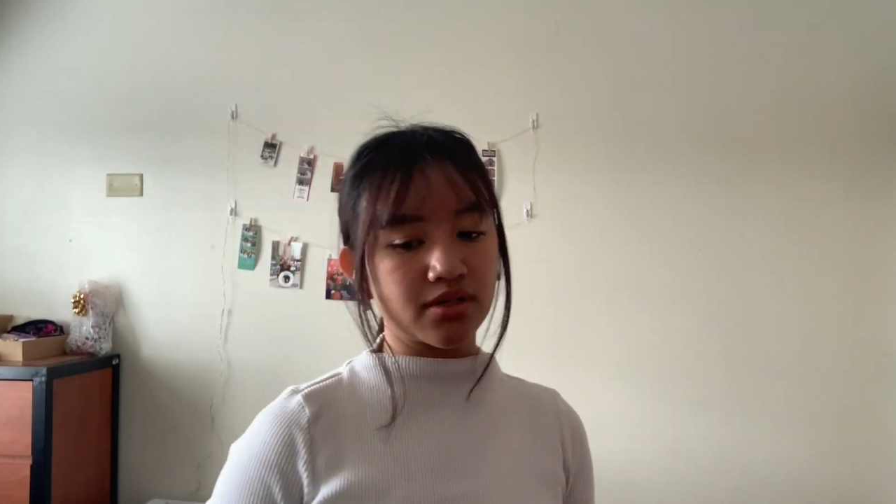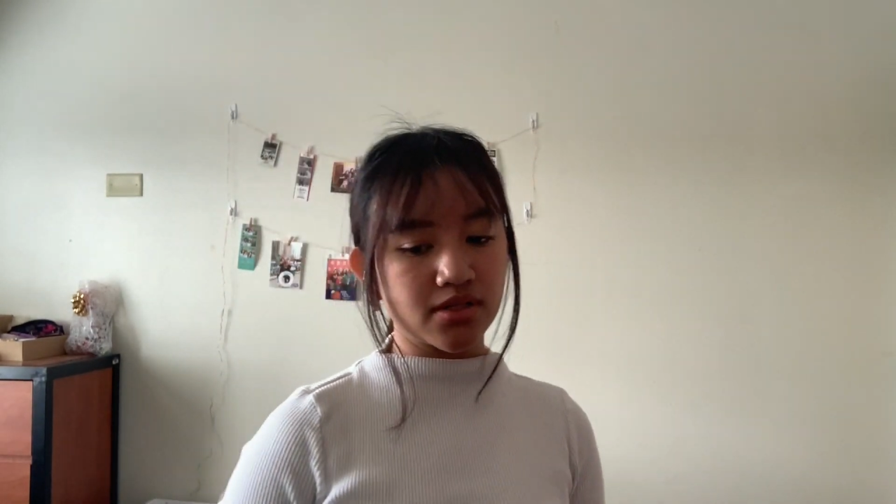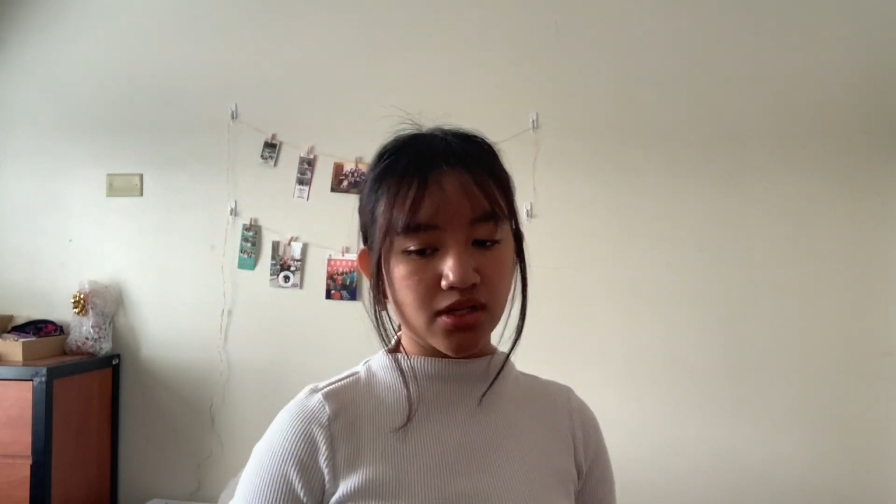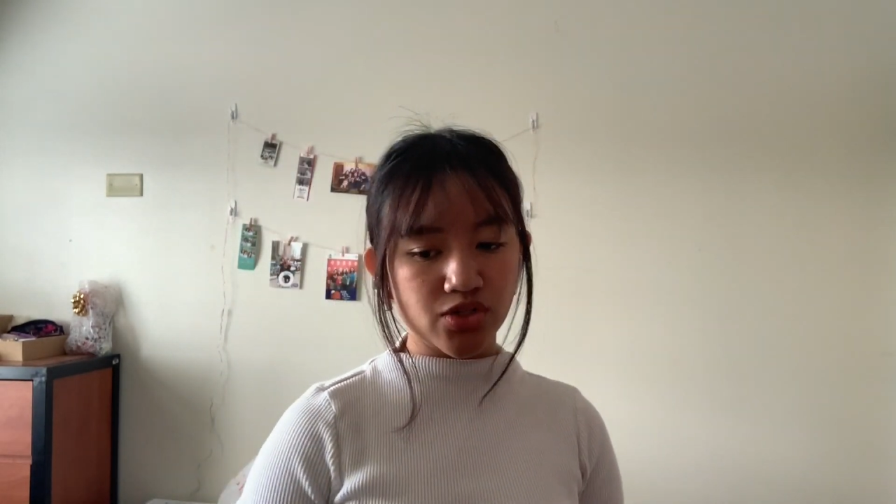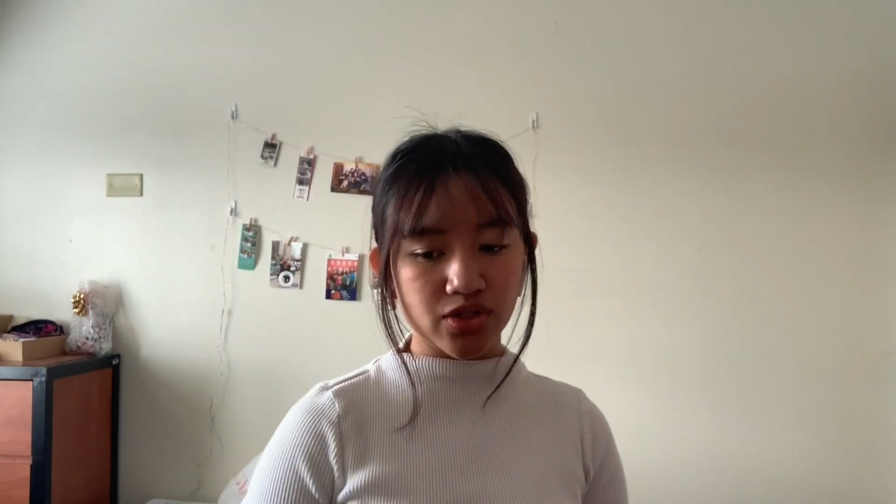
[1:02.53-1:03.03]

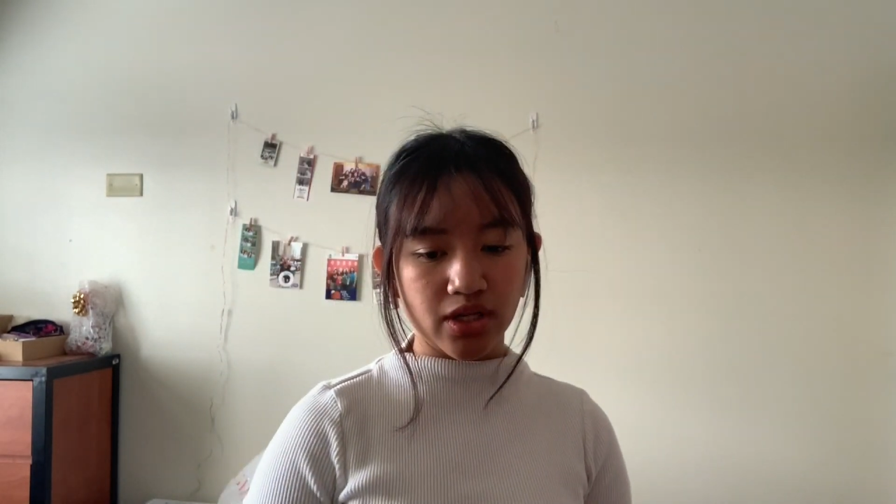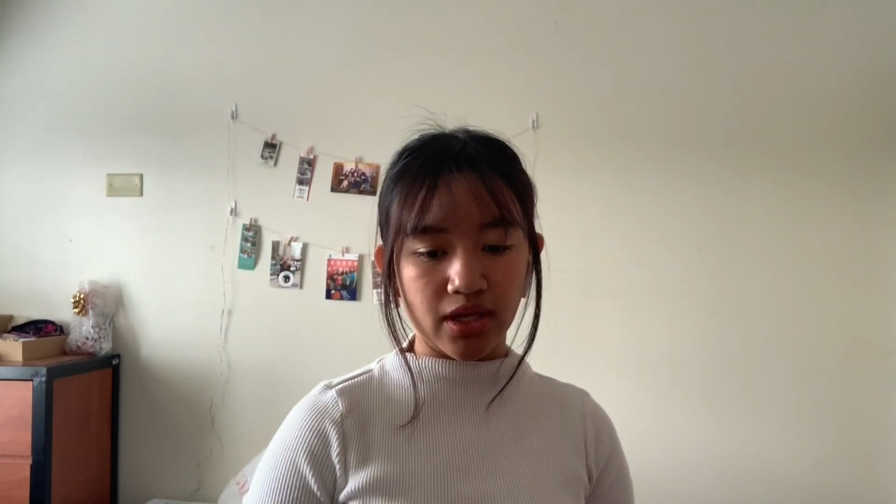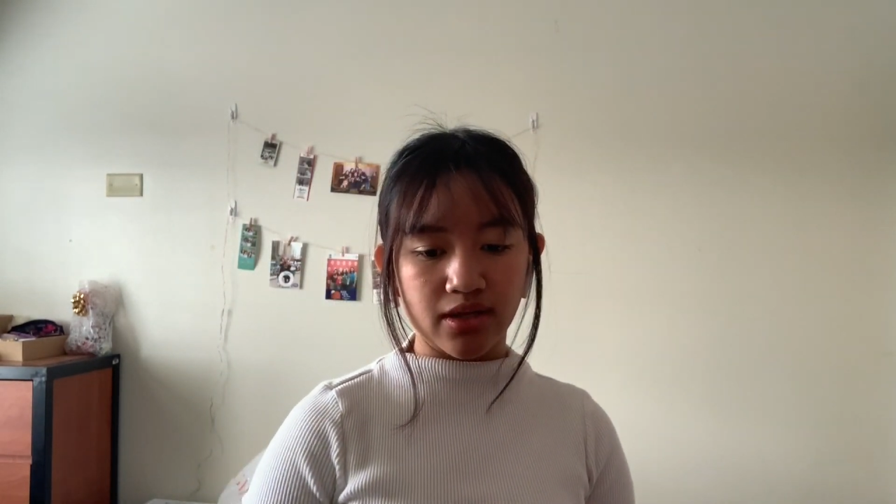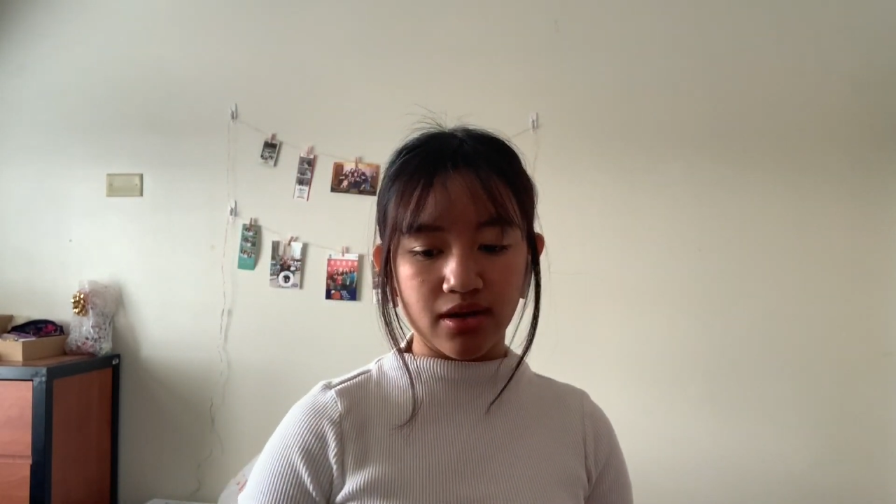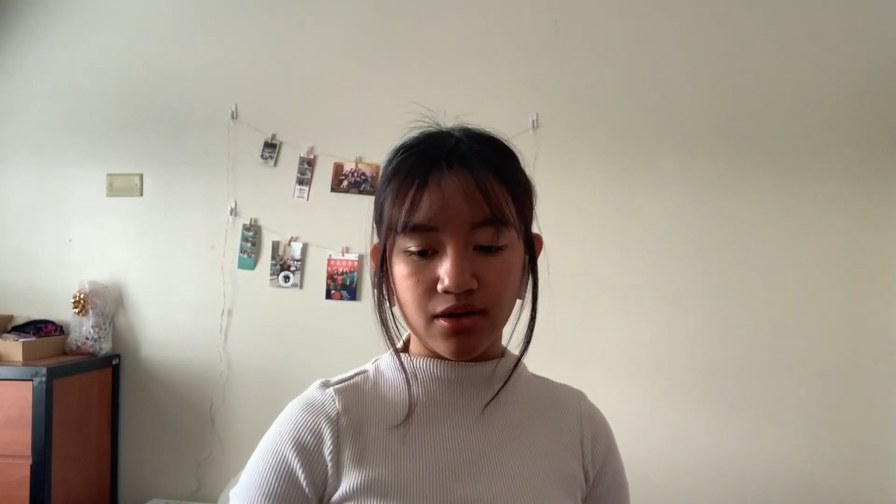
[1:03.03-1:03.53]
essentially.
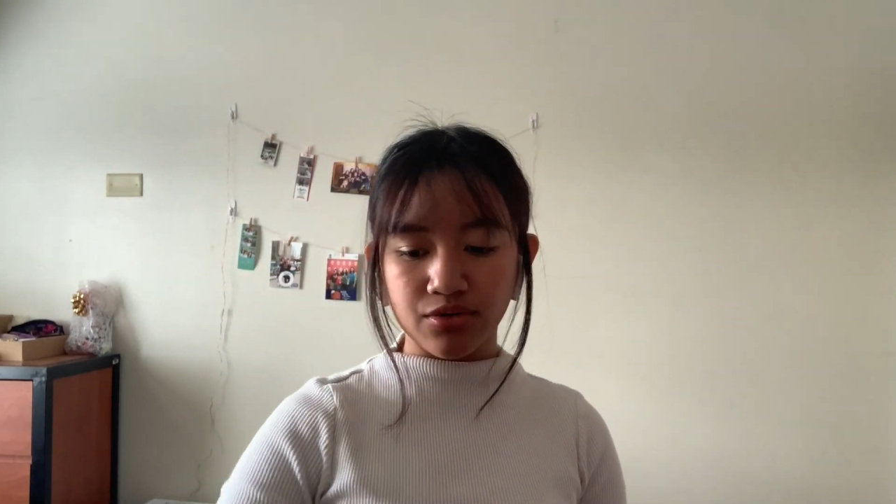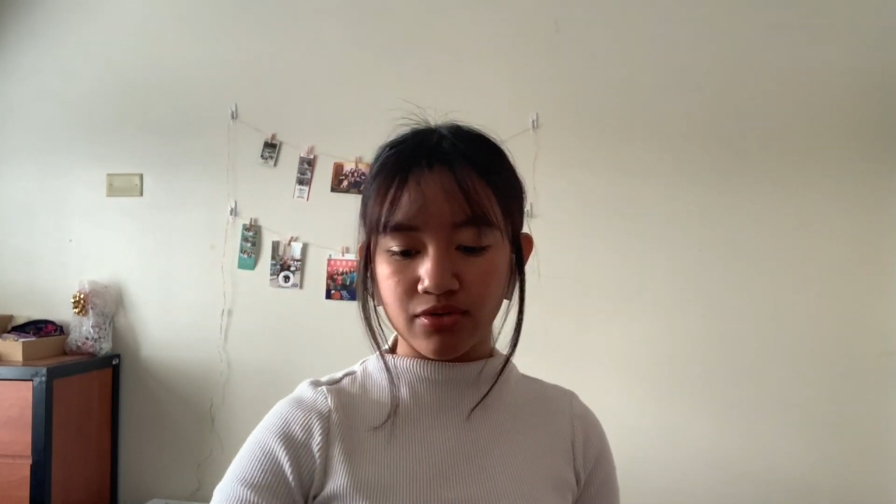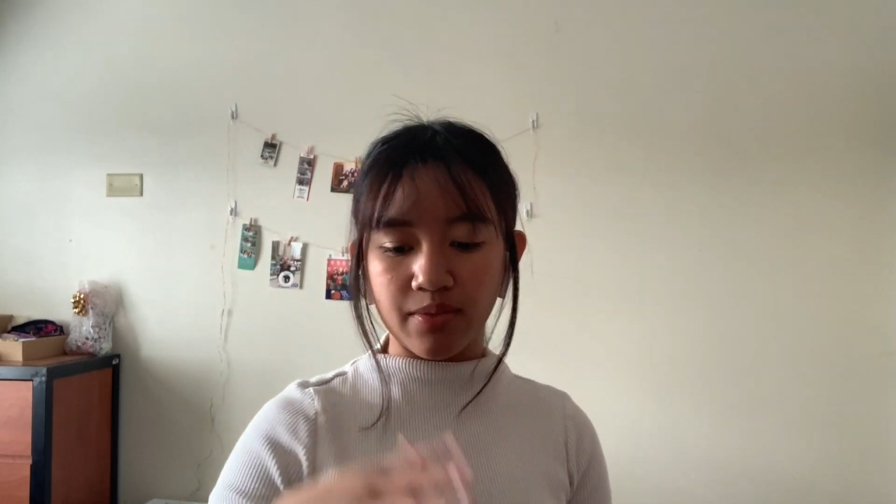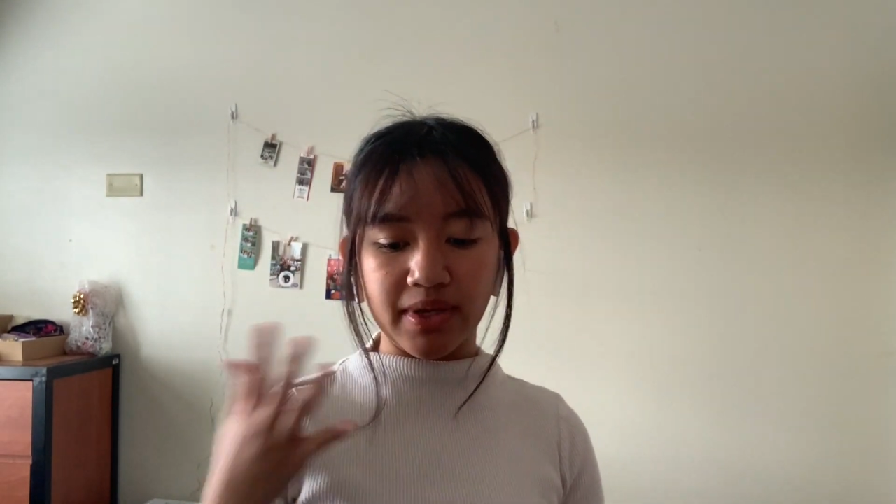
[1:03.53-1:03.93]
Like, I don't know if I'm